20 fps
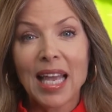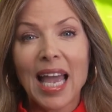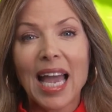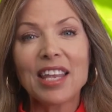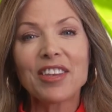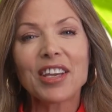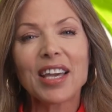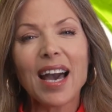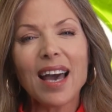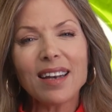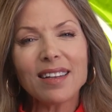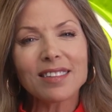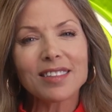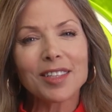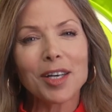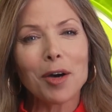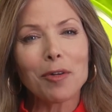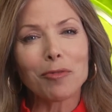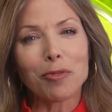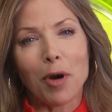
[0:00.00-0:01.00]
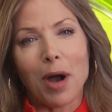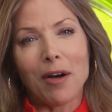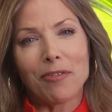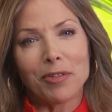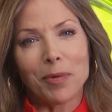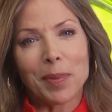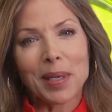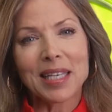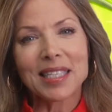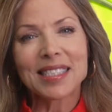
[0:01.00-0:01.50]
And you got to love
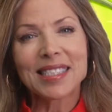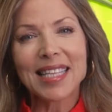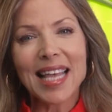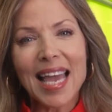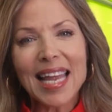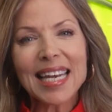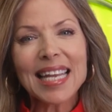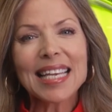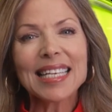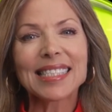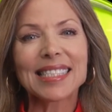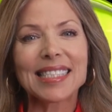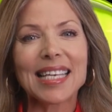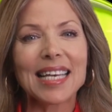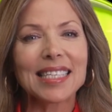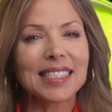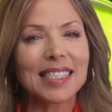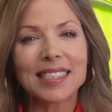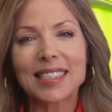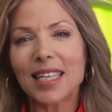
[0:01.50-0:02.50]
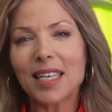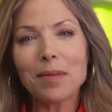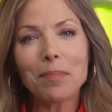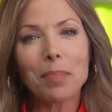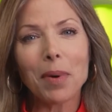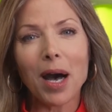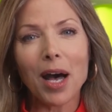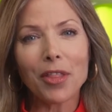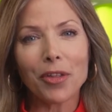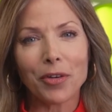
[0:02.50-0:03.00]
Rafa because then he says it didn't
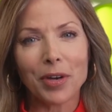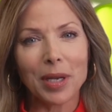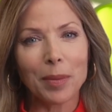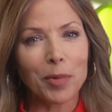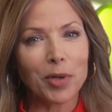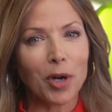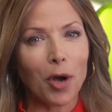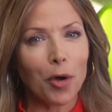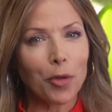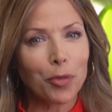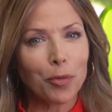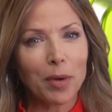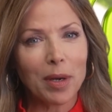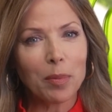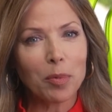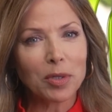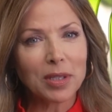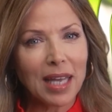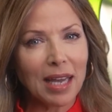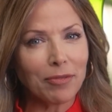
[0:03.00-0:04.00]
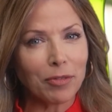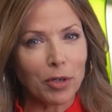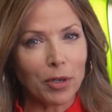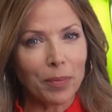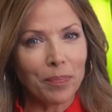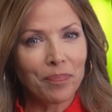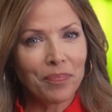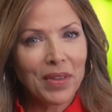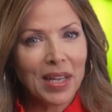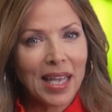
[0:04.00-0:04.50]
bother him when all 3 were level,
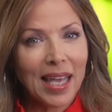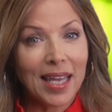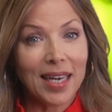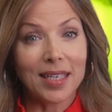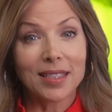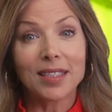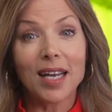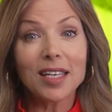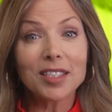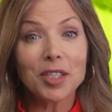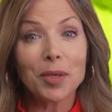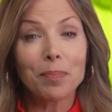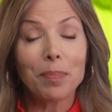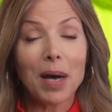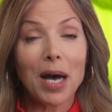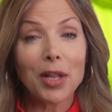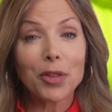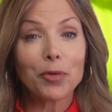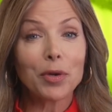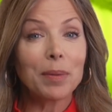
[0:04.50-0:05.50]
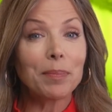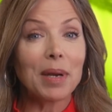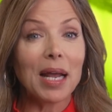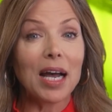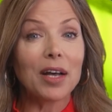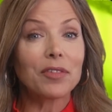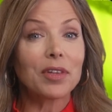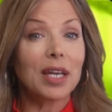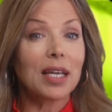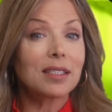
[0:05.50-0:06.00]
and it doesn't bother him
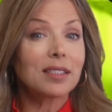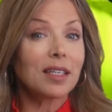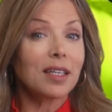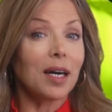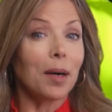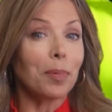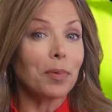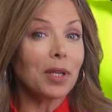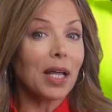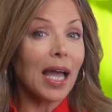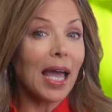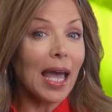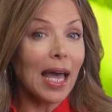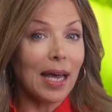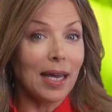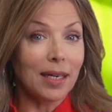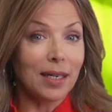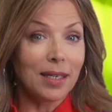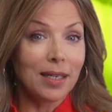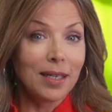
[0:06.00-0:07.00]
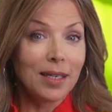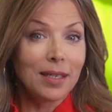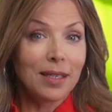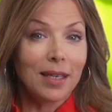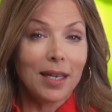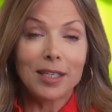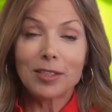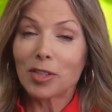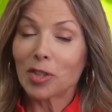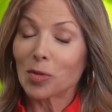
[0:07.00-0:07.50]
now that he's a couple ahead.
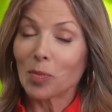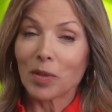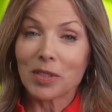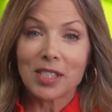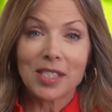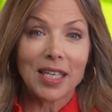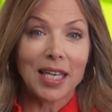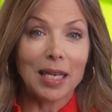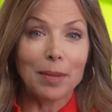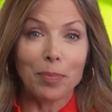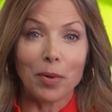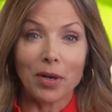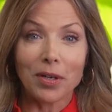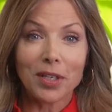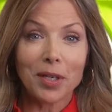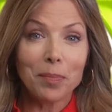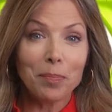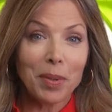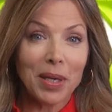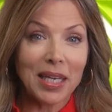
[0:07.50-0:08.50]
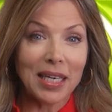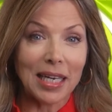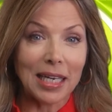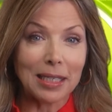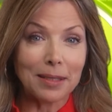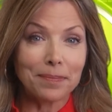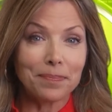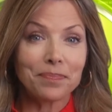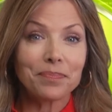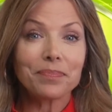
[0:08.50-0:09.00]
He just wants to keep on
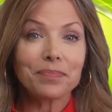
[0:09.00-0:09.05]
competing.